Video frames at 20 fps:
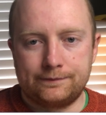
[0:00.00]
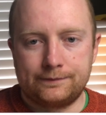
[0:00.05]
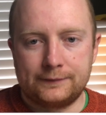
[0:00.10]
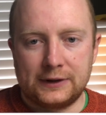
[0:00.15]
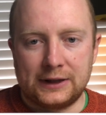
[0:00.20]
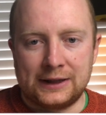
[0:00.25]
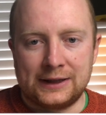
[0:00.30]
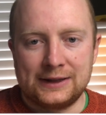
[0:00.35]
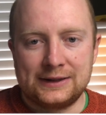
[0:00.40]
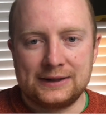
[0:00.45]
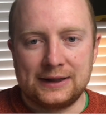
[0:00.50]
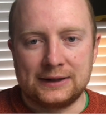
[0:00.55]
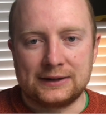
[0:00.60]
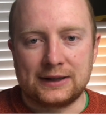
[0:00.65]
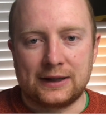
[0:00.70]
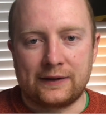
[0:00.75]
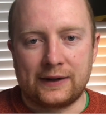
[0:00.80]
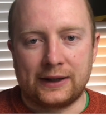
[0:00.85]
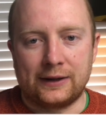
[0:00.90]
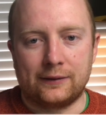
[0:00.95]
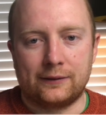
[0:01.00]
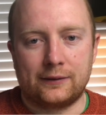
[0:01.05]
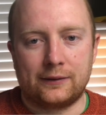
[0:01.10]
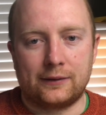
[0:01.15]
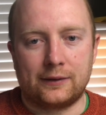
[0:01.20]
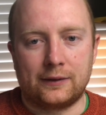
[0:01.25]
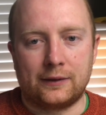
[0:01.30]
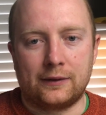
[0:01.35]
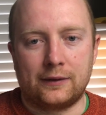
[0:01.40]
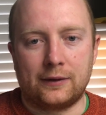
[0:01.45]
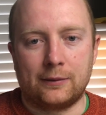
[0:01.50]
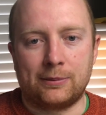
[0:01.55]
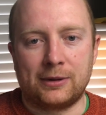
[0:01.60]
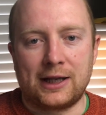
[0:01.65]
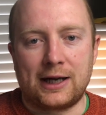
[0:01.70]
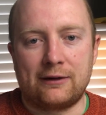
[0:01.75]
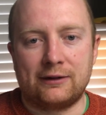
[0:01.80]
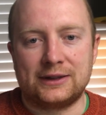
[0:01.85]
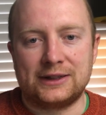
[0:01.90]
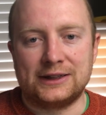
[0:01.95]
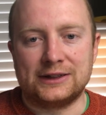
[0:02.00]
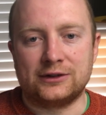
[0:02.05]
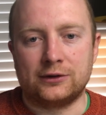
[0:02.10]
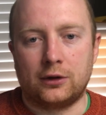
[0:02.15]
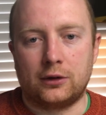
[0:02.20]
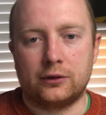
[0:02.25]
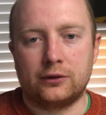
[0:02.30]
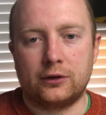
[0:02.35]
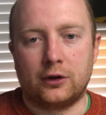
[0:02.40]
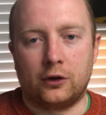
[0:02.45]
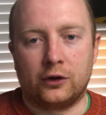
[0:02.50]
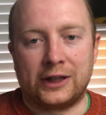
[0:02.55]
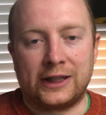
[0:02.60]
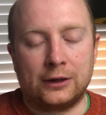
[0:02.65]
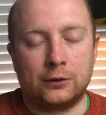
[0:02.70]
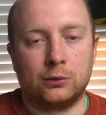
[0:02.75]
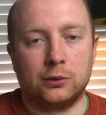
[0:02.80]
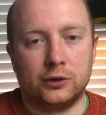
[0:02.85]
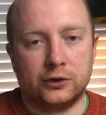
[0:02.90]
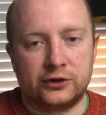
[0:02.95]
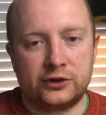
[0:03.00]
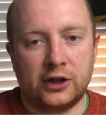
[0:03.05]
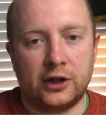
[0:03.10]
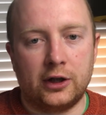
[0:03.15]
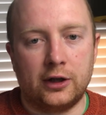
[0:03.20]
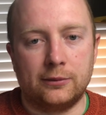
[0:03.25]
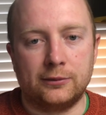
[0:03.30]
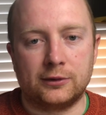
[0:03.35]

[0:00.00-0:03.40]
In this sense, I think the polarity is not on equal terms,